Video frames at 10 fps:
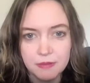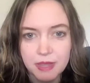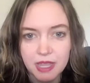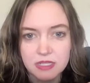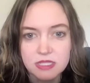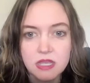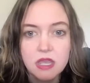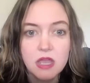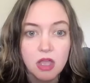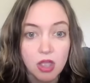impacts
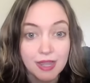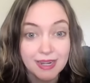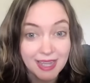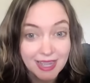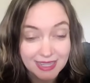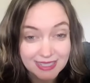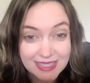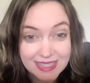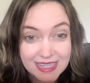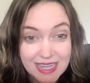on
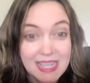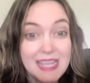us,